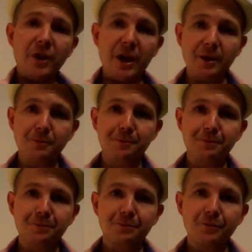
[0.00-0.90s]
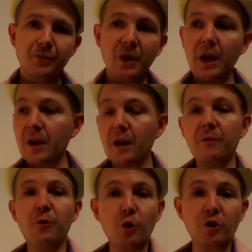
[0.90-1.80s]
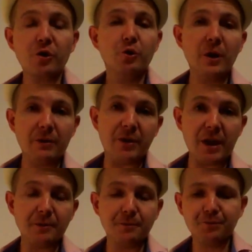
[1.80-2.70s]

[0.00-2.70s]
there and afford to live there.